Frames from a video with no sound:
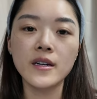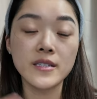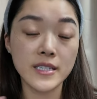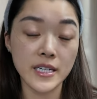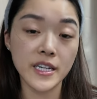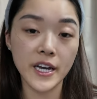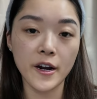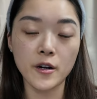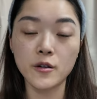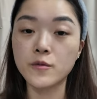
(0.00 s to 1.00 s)

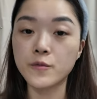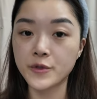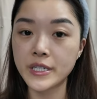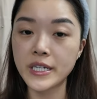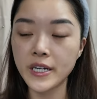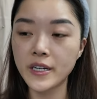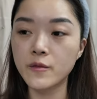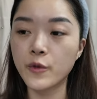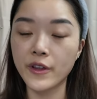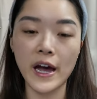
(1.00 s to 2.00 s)
skincare
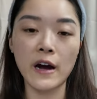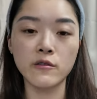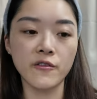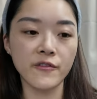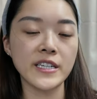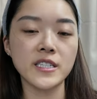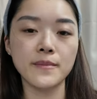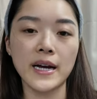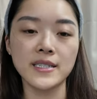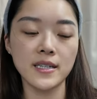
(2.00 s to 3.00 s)
routine without the face
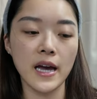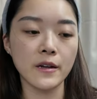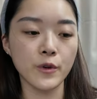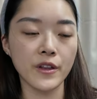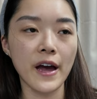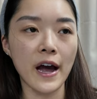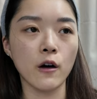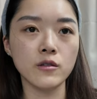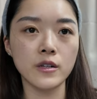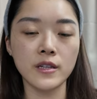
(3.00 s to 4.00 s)
mask and without